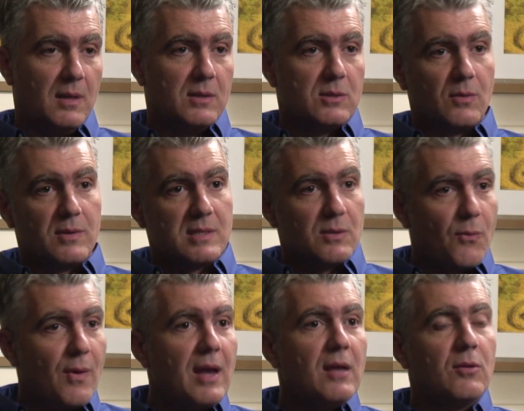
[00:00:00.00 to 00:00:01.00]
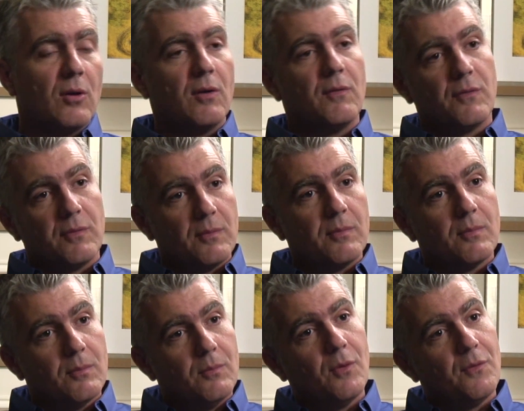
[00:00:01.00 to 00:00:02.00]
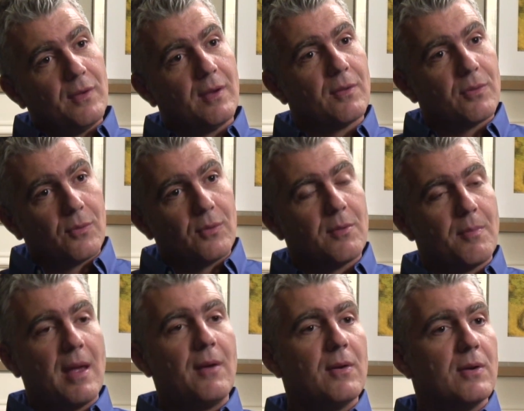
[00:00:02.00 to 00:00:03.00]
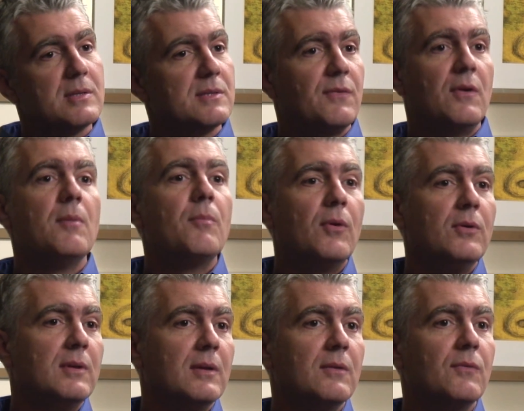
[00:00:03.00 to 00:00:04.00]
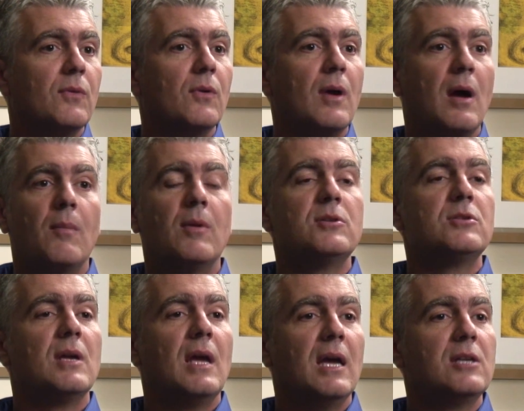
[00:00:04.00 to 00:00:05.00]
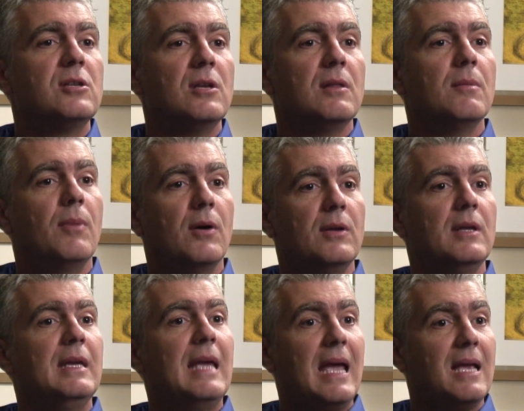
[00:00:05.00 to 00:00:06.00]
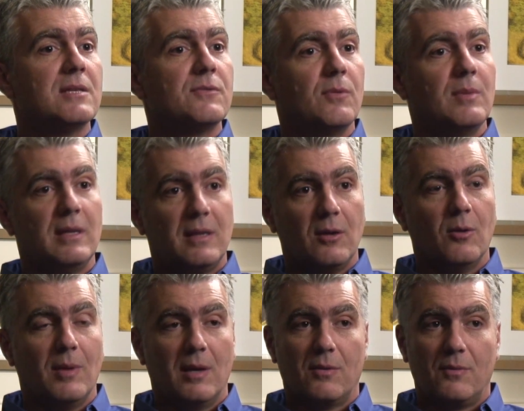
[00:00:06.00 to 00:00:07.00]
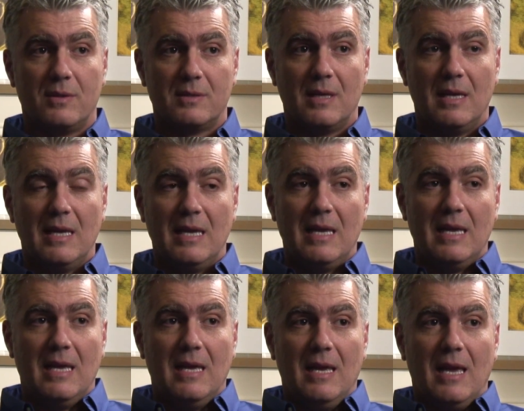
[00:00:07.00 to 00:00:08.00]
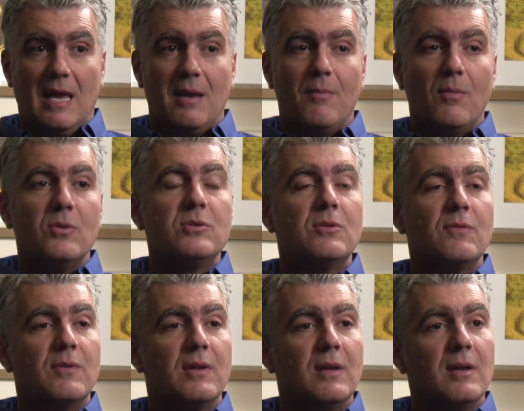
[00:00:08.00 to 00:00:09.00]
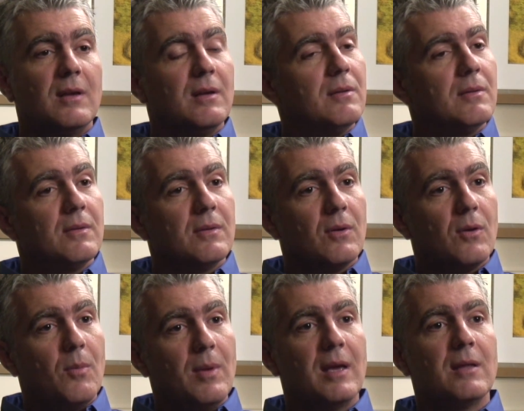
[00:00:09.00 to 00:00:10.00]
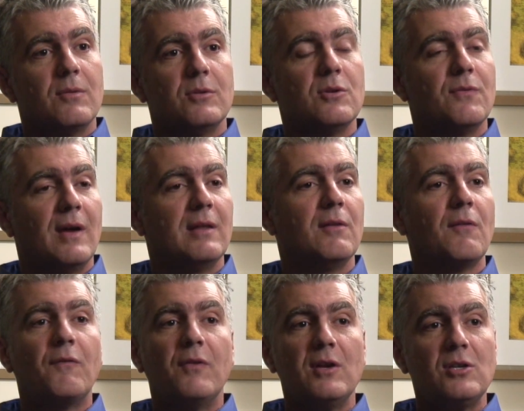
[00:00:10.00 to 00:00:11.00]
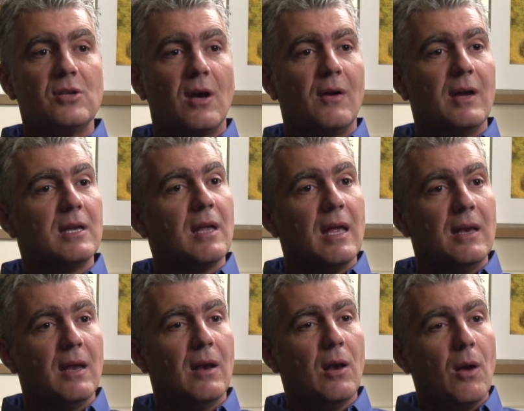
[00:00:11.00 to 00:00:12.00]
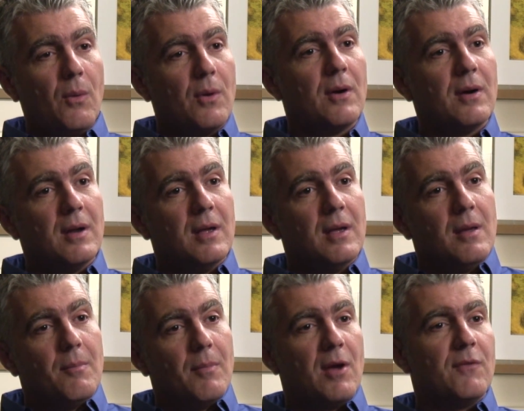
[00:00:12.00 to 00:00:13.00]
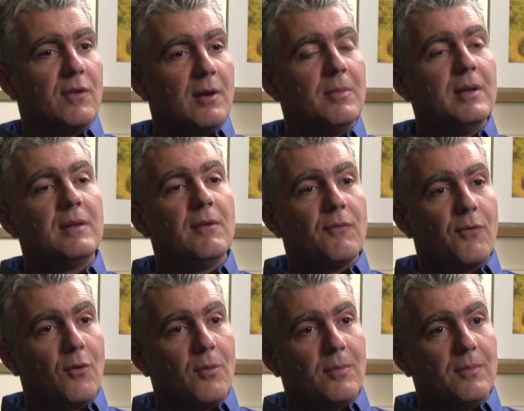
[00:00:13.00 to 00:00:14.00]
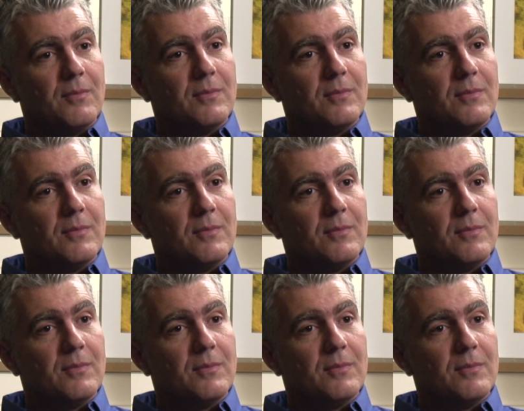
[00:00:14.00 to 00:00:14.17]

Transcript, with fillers: So this rate of moving through the barrier is very important for how much actually the body gains from eating omega threes. Mm. And most of the omega threes you find in fish are in a lower bioavailability form.